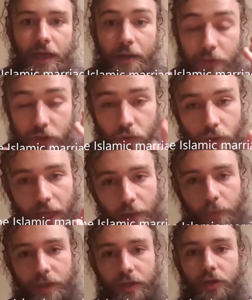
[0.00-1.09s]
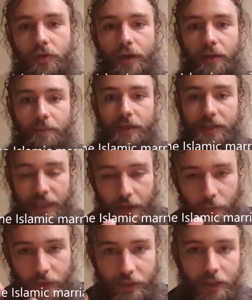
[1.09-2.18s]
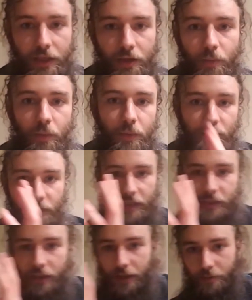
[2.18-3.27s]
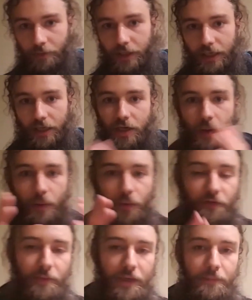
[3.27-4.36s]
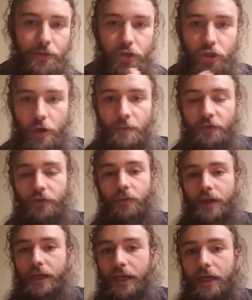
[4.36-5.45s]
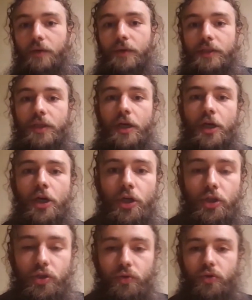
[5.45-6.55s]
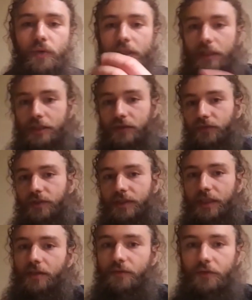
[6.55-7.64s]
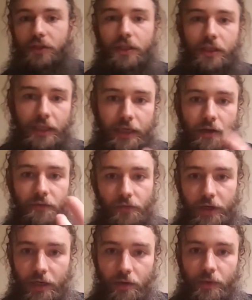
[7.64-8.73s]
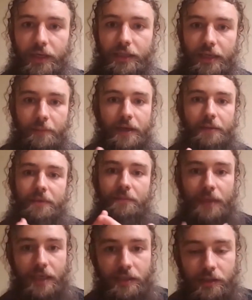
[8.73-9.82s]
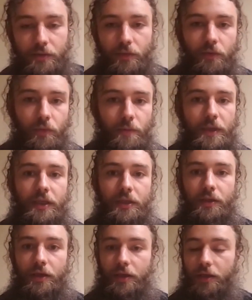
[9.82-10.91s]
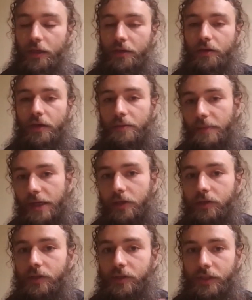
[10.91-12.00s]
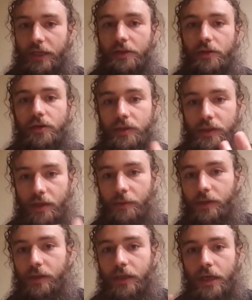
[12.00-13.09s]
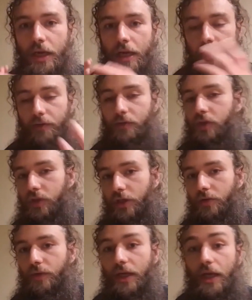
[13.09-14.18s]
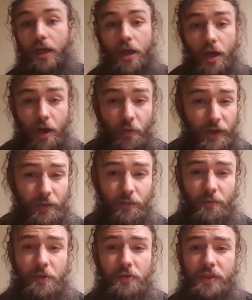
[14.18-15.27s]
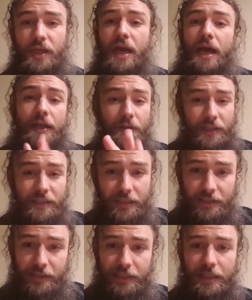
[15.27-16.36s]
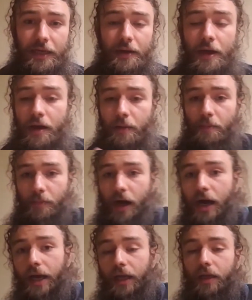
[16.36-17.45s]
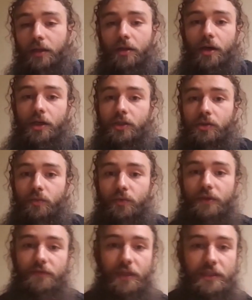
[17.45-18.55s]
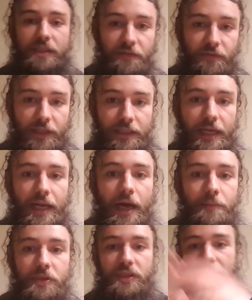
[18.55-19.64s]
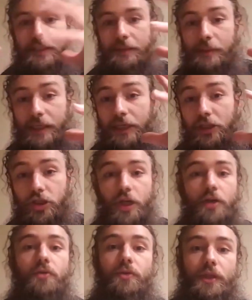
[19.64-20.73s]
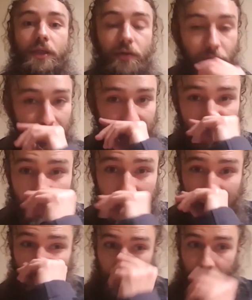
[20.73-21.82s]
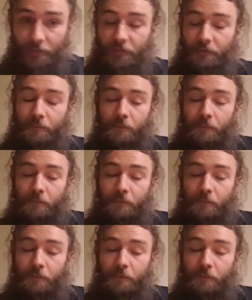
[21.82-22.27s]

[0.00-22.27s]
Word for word: and I'm so glad we didn't do it because had we done it, we would lost a lot of money and no one would have been able to show up for the wedding anyways. So doing things for the sake of Allah, like avoiding a wedding that might be mixed with women and, and, and, and males together Islamically, which is not okay, a wedding with music. Now that's not to say that my in-laws would have done stuff like that. I'm just speaking generally, right? Of